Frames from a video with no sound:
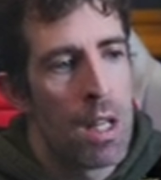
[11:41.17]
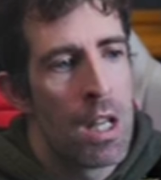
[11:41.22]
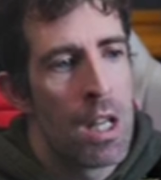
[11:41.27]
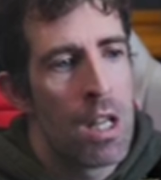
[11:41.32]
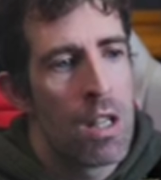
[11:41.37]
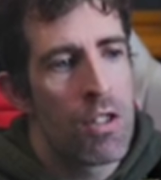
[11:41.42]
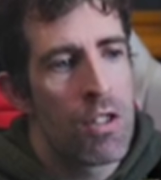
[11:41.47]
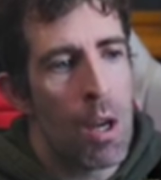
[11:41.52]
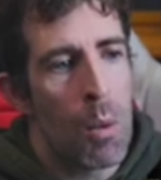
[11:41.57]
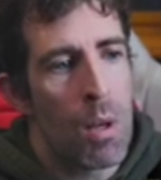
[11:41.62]

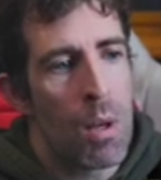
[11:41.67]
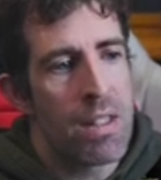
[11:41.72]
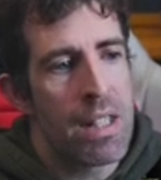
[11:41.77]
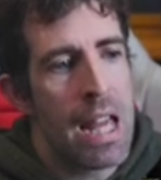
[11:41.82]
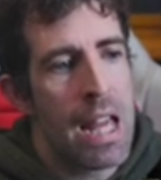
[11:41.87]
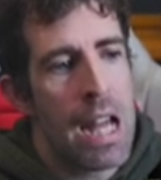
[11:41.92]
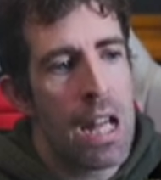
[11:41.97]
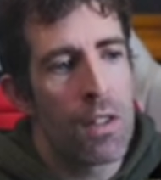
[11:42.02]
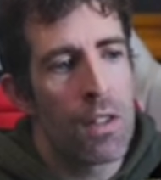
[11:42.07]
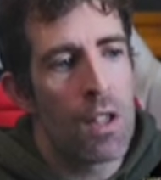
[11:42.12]
So we're
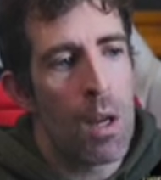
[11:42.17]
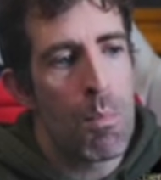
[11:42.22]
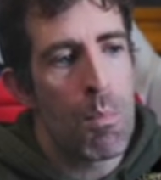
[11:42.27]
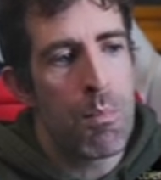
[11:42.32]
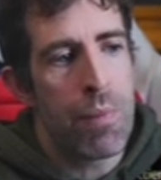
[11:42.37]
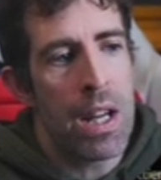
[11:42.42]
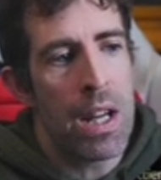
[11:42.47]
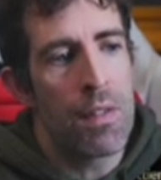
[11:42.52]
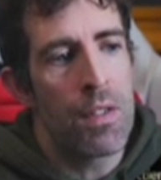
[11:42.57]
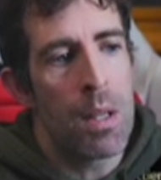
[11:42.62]
saying that
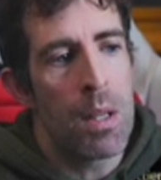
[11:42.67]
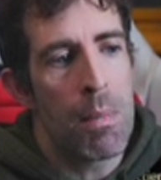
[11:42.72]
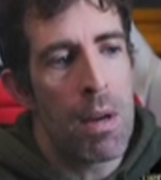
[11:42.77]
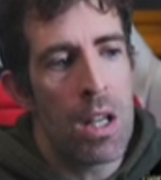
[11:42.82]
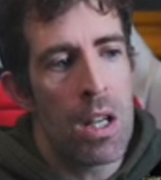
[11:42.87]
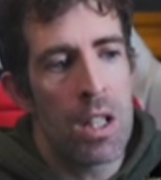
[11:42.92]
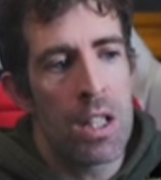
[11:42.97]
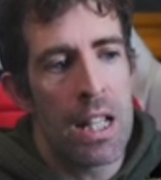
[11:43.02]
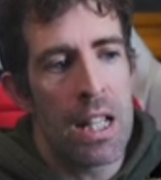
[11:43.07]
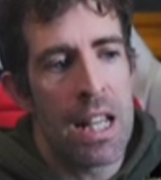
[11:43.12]
preview
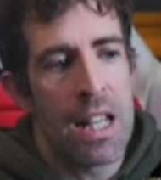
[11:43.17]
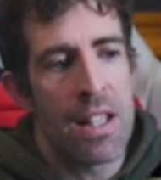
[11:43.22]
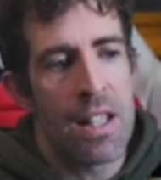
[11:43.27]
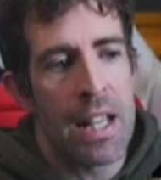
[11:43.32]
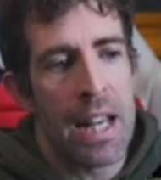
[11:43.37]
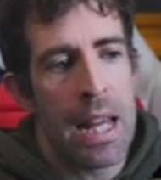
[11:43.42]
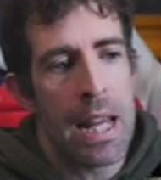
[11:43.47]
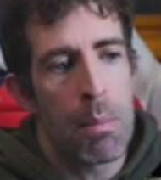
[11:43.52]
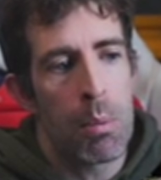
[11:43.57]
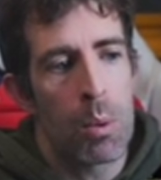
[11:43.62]
mode is
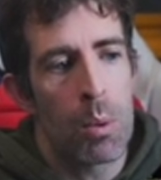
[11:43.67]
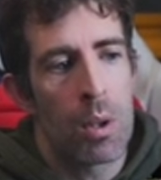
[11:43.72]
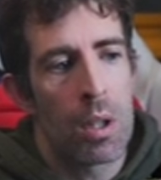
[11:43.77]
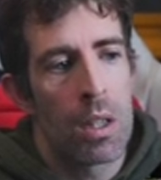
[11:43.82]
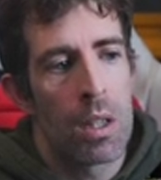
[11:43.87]
enabled.